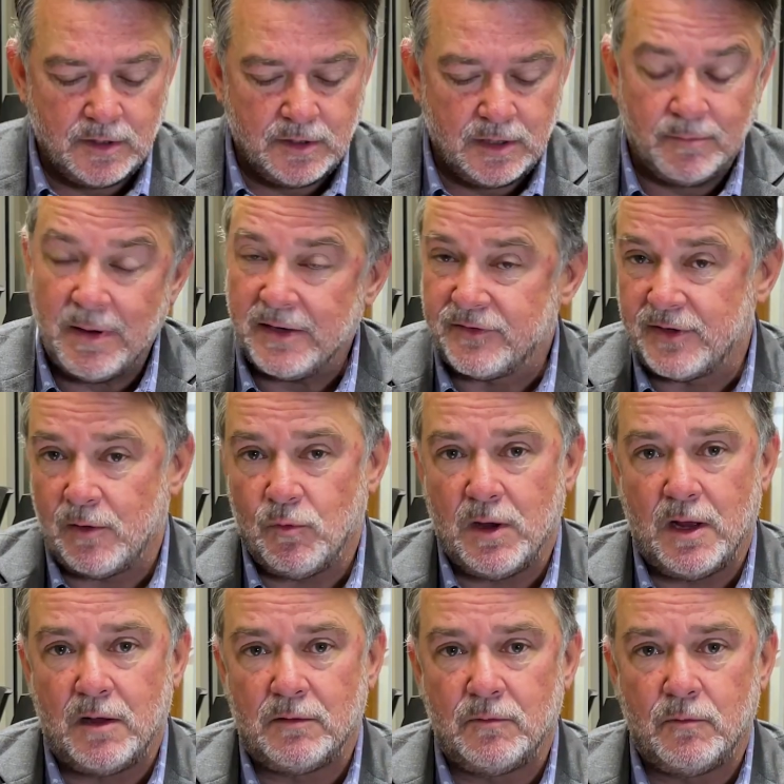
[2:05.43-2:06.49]
You might say,
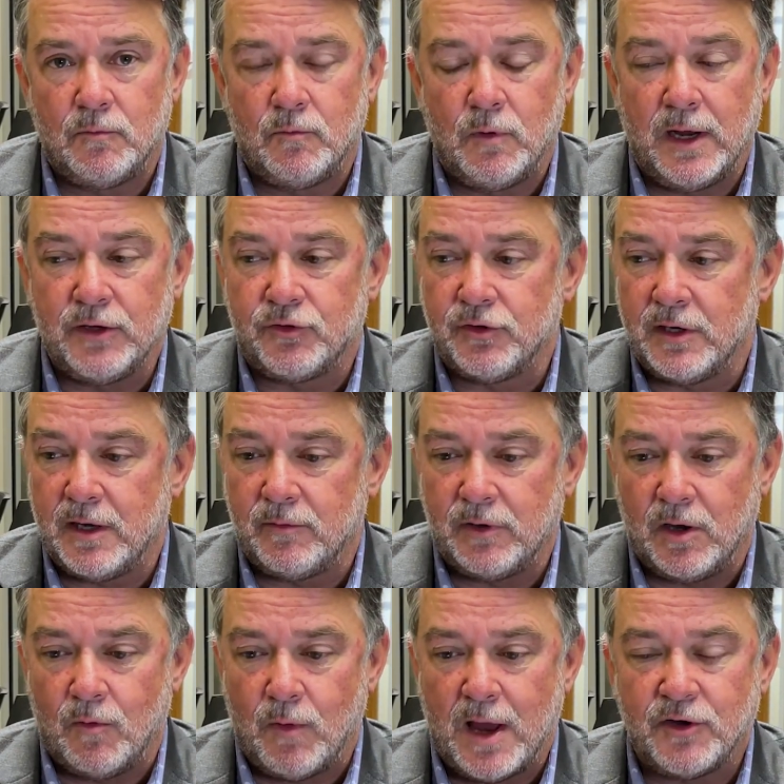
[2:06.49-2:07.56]
well, why should
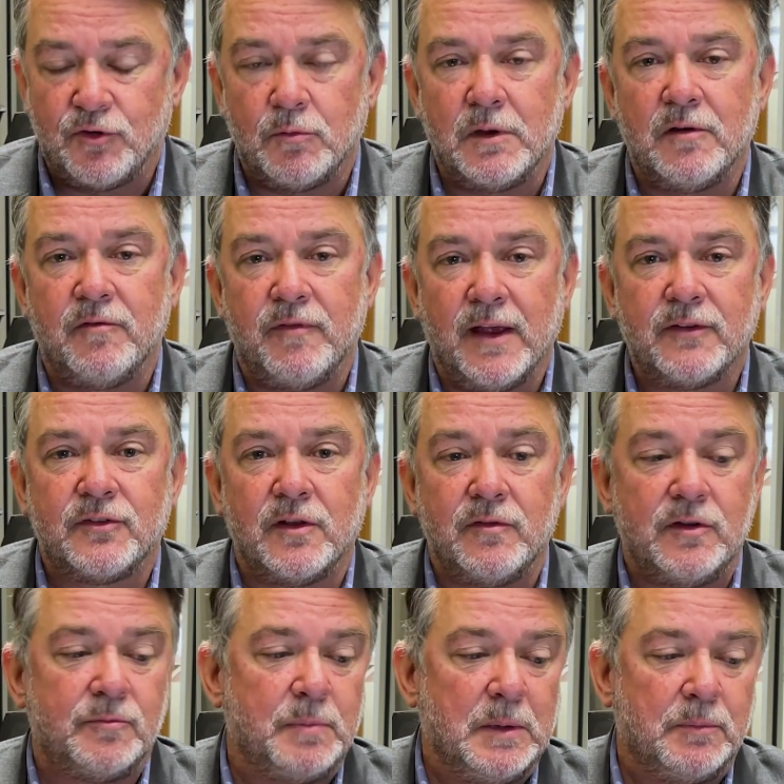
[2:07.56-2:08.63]
we invest in
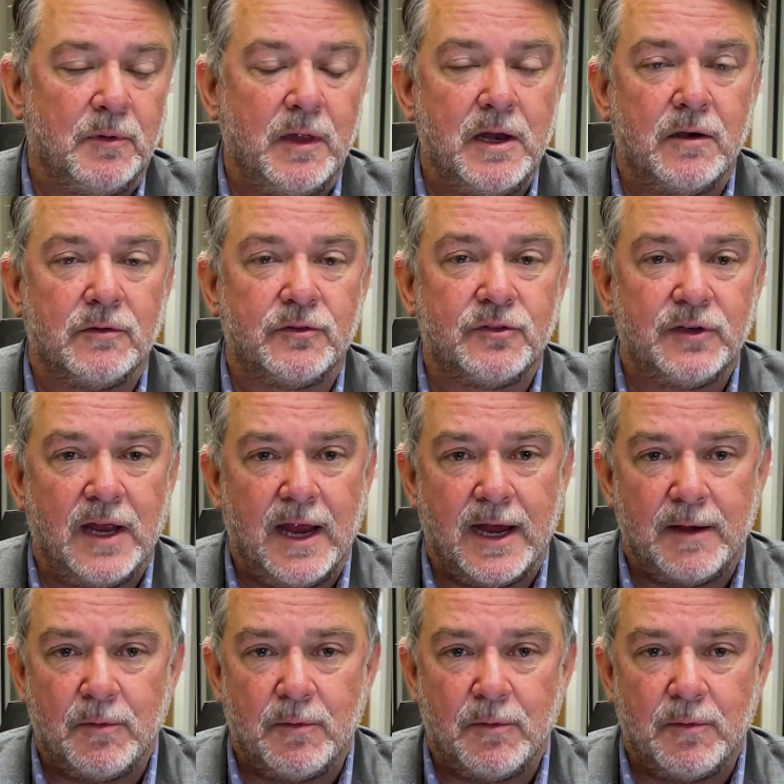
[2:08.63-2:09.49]
these people? They don't stay.